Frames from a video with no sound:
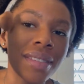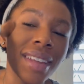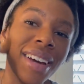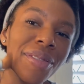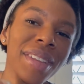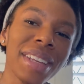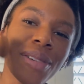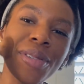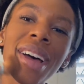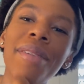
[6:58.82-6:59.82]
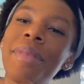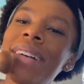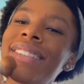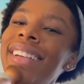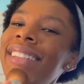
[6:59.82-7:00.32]
I don't really use that
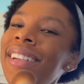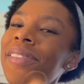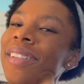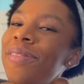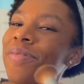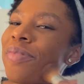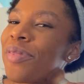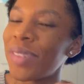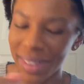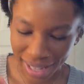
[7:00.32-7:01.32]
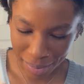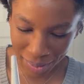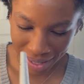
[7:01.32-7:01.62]
much because I don't want to feel like I'm like